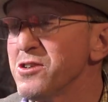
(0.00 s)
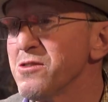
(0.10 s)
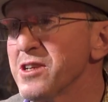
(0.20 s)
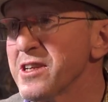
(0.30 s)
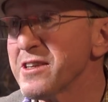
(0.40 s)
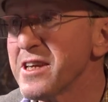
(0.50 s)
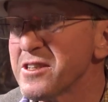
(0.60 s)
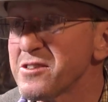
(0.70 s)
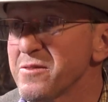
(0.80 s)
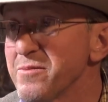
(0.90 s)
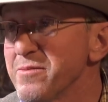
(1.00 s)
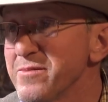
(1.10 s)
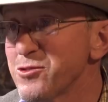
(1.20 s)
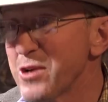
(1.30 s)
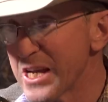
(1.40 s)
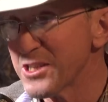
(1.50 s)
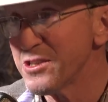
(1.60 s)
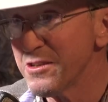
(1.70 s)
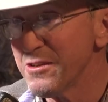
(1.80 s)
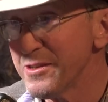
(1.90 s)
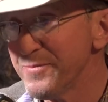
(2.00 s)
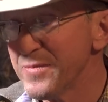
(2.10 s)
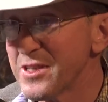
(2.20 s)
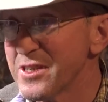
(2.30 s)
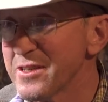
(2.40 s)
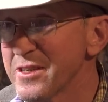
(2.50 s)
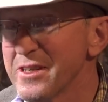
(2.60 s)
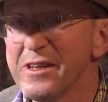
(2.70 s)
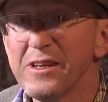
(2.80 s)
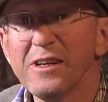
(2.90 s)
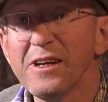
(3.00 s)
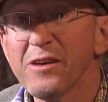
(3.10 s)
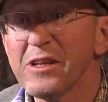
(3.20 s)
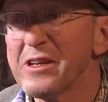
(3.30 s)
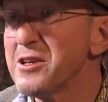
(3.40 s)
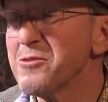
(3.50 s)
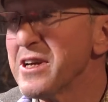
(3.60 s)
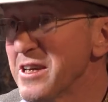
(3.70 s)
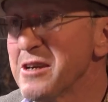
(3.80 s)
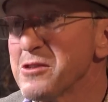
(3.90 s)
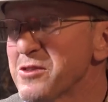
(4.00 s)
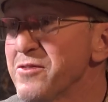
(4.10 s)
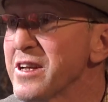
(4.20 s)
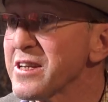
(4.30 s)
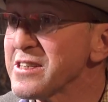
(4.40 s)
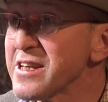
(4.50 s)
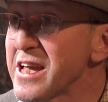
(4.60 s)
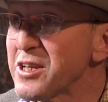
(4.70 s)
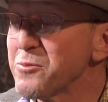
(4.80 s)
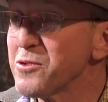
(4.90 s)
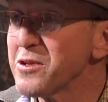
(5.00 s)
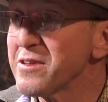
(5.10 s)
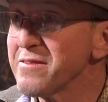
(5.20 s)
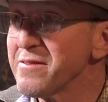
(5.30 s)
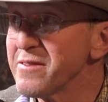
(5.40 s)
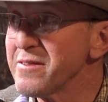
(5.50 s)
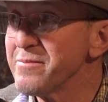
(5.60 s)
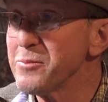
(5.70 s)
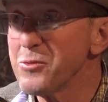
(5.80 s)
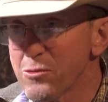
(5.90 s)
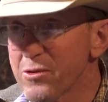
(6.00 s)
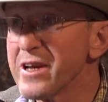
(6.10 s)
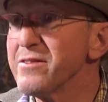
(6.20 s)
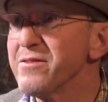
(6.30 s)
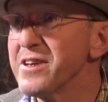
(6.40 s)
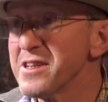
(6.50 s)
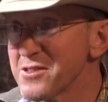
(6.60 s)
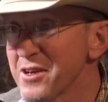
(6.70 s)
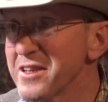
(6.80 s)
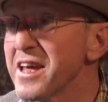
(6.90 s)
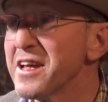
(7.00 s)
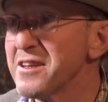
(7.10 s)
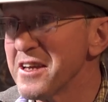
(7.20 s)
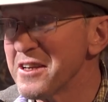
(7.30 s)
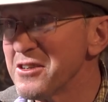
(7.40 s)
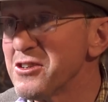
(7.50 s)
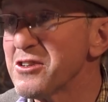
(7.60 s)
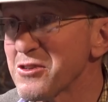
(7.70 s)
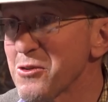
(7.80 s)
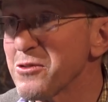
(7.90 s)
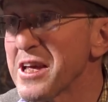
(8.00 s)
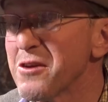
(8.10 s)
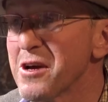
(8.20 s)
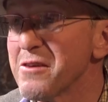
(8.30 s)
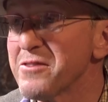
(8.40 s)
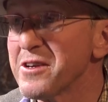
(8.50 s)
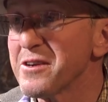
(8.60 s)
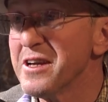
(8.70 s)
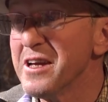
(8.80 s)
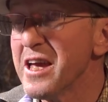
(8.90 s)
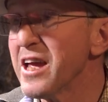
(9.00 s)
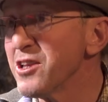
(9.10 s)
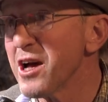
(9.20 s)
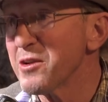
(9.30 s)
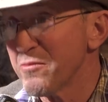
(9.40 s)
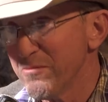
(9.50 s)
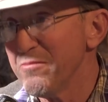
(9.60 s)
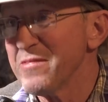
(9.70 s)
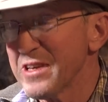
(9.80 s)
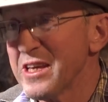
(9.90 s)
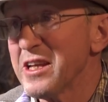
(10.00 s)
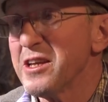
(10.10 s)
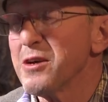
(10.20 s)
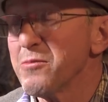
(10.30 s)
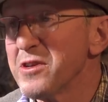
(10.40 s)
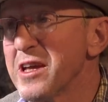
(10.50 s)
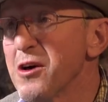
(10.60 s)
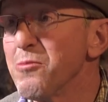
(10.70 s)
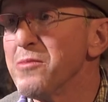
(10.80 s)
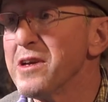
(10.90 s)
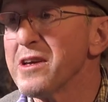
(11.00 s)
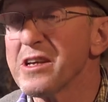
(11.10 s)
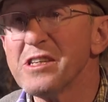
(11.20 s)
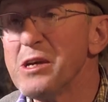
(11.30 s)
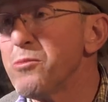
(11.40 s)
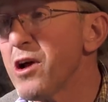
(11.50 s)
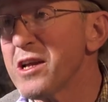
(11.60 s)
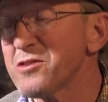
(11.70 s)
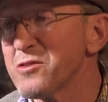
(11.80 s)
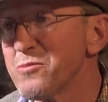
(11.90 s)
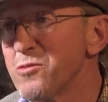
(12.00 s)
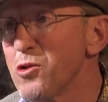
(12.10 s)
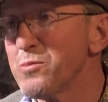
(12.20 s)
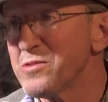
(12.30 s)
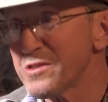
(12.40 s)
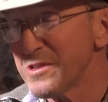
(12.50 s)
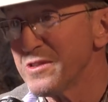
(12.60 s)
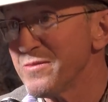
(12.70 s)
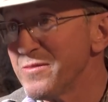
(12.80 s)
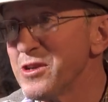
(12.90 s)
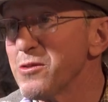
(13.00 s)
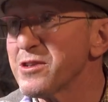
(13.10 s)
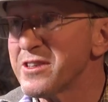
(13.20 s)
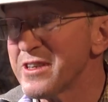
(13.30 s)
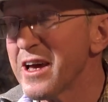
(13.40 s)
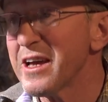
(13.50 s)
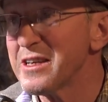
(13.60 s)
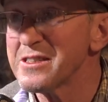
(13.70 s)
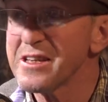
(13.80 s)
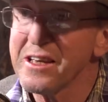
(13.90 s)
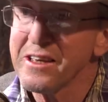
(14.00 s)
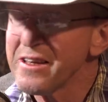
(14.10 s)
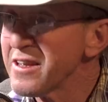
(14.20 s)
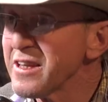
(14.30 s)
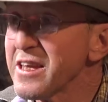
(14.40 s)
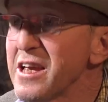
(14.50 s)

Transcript: to get some traction on. Anyway, it was fun because I had to put my bull riding face on that day to just go down off there and not get him to help me, because he brought some ropes and ties in